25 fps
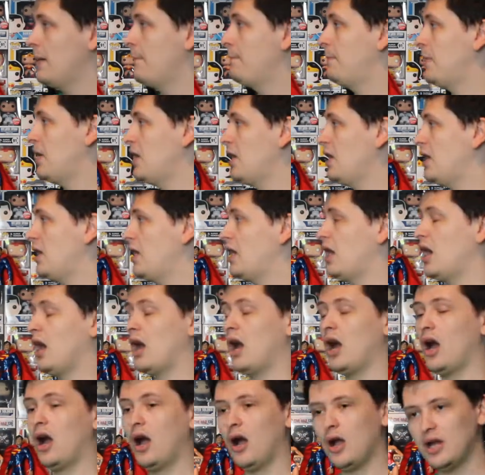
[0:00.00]
but
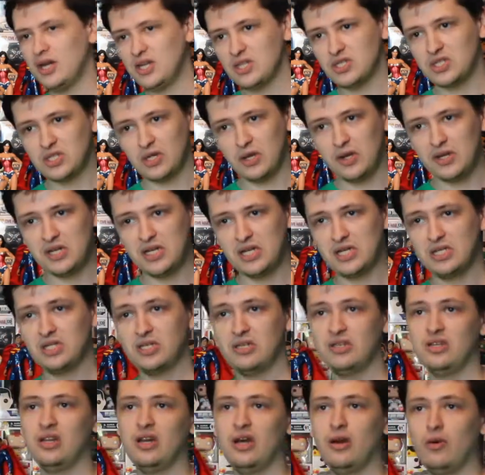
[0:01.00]
I decided,
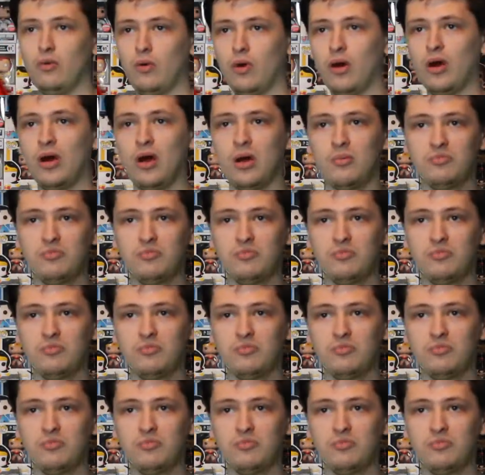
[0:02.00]
you know what,